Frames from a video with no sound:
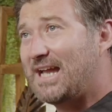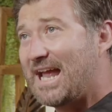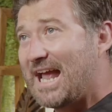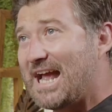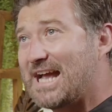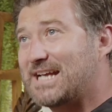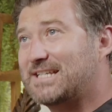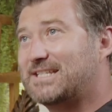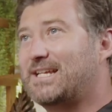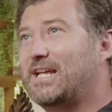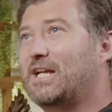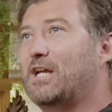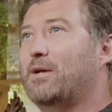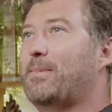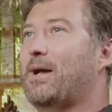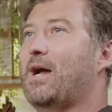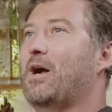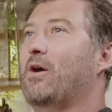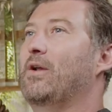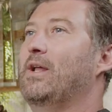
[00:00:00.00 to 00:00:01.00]
asking
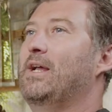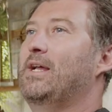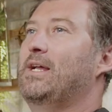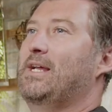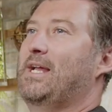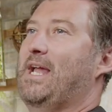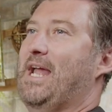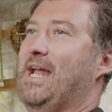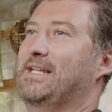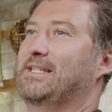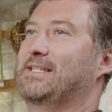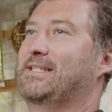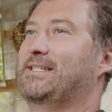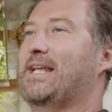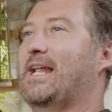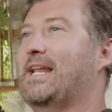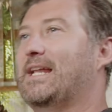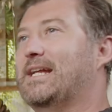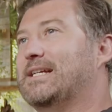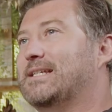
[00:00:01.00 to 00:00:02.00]
about and
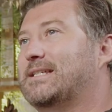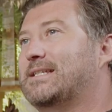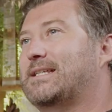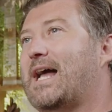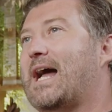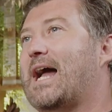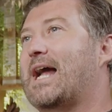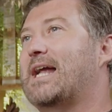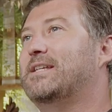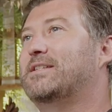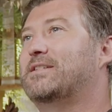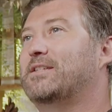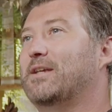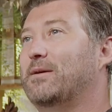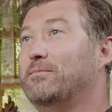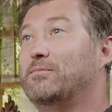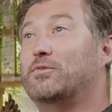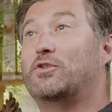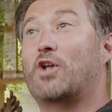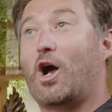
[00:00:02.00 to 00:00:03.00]
setting aside
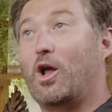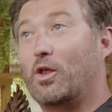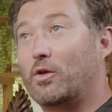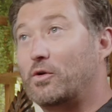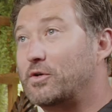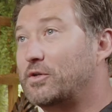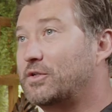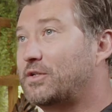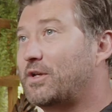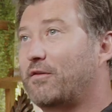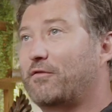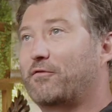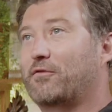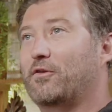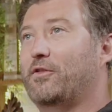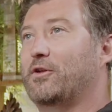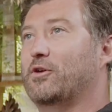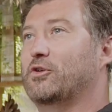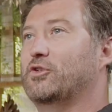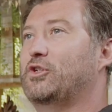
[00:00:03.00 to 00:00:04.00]
some dollars
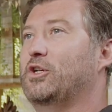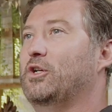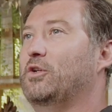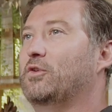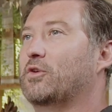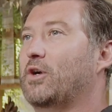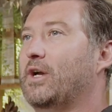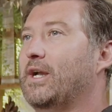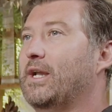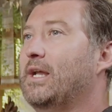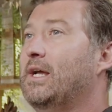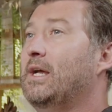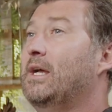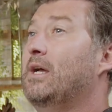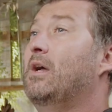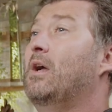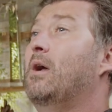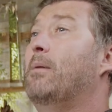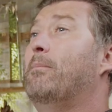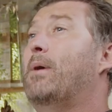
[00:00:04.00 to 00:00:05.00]
for their children.
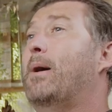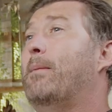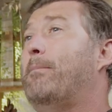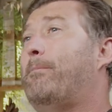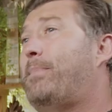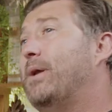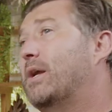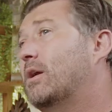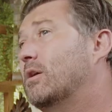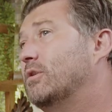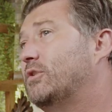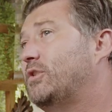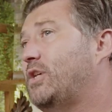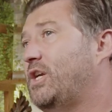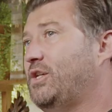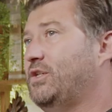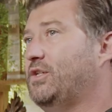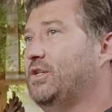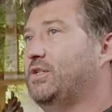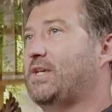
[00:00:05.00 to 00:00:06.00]
But bigger
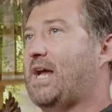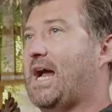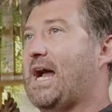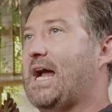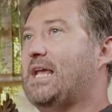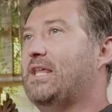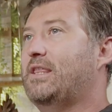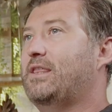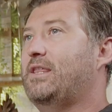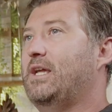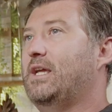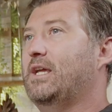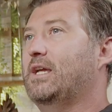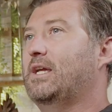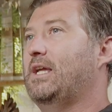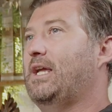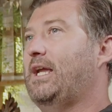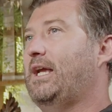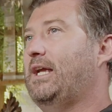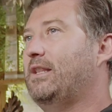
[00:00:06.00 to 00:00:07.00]
changes, I
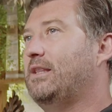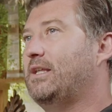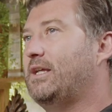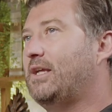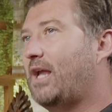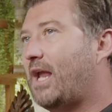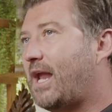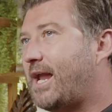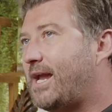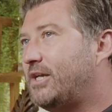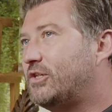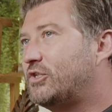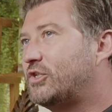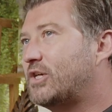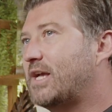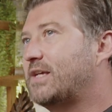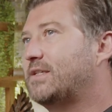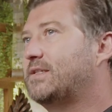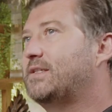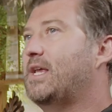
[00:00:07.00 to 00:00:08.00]
think, in the
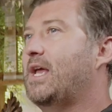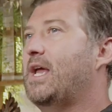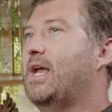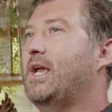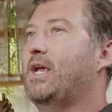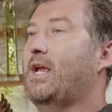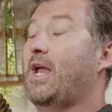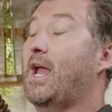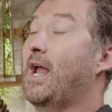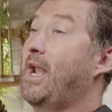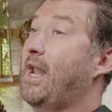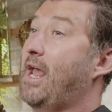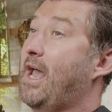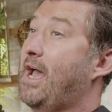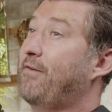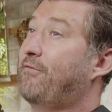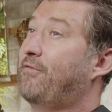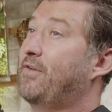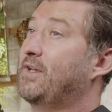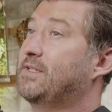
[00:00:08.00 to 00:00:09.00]
HSA and
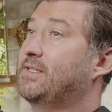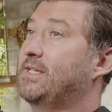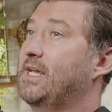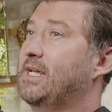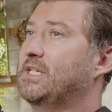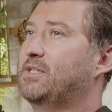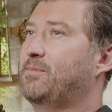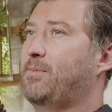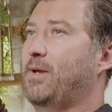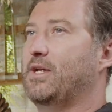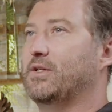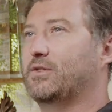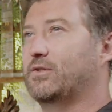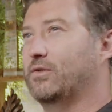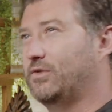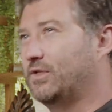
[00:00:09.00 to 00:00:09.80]
FSA space. So